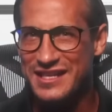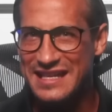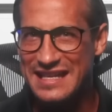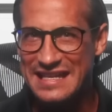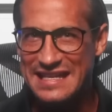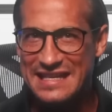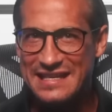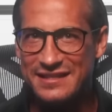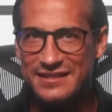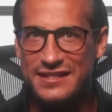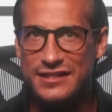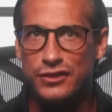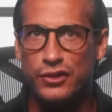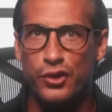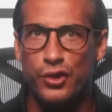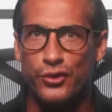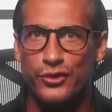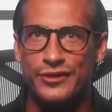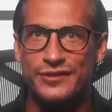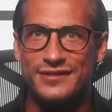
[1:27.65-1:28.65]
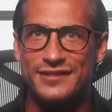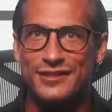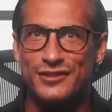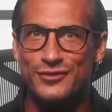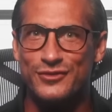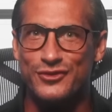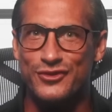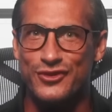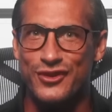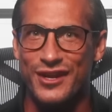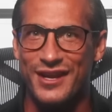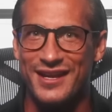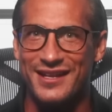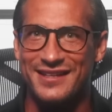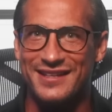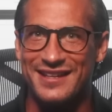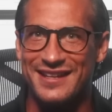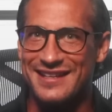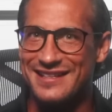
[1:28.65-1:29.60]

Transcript: an easy currency to trade,